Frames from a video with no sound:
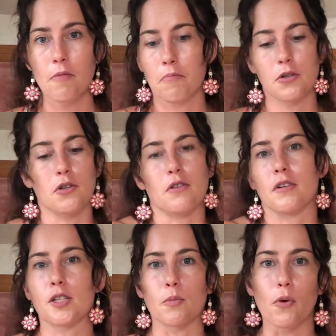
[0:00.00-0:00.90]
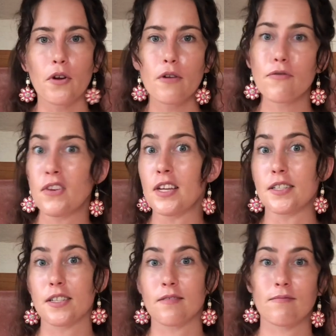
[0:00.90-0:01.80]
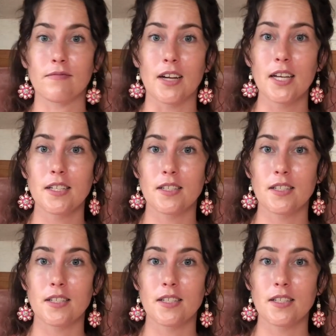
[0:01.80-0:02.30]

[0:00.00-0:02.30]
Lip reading: but you could explore your feet, right?